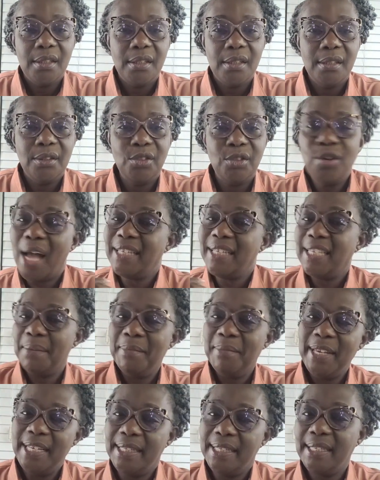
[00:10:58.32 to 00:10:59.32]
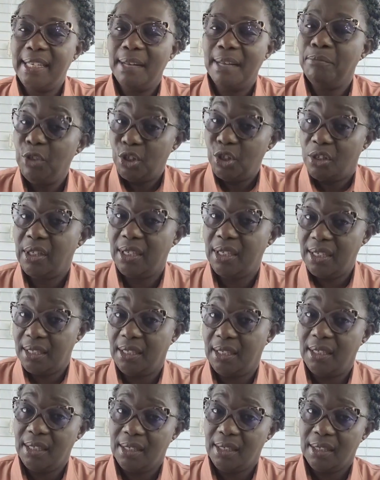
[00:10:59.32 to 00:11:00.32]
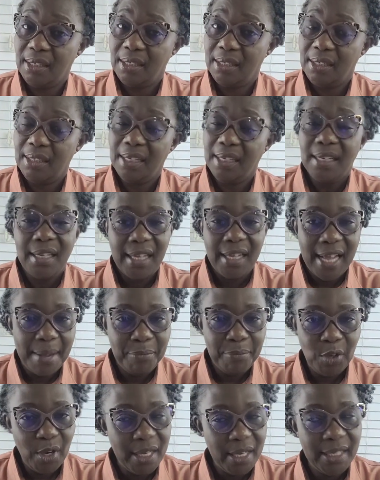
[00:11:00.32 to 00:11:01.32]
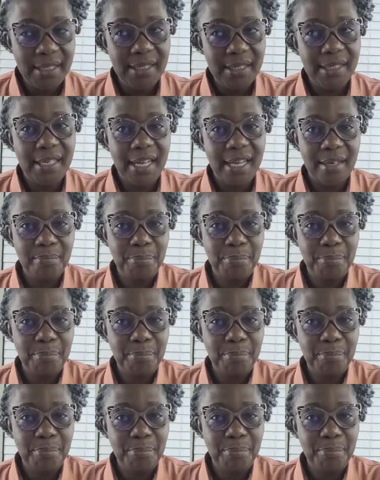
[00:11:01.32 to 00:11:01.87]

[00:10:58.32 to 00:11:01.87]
so as i'm eating i'm just eating I'm not eating and